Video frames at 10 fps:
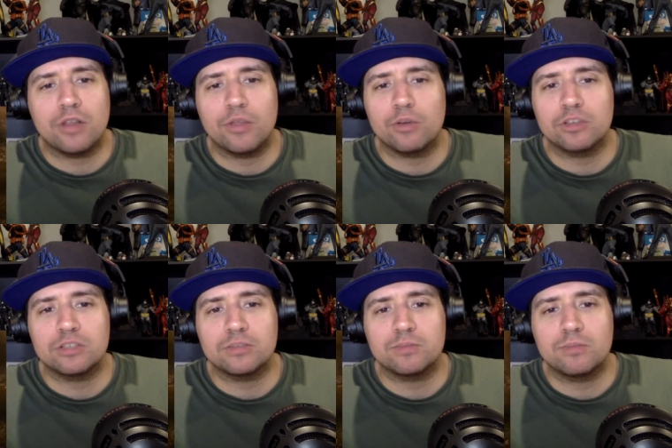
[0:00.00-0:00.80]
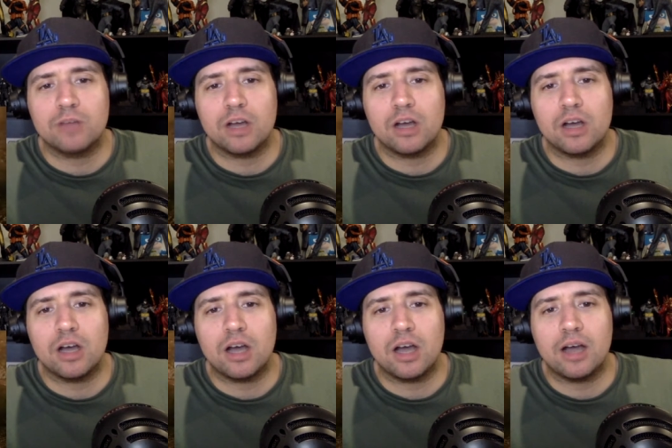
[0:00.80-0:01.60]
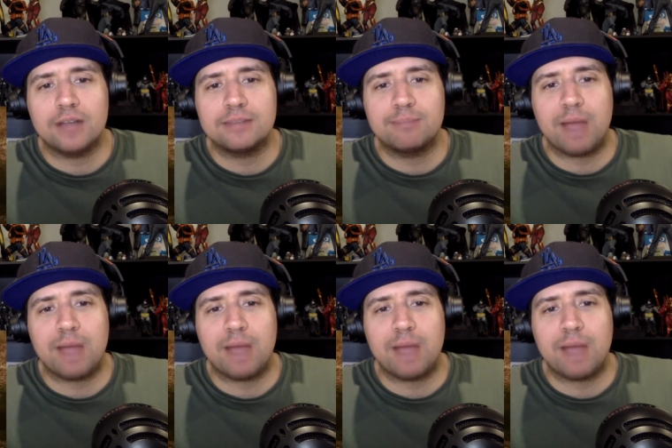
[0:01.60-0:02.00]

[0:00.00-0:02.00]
I thought it was. Time's almost uh, up.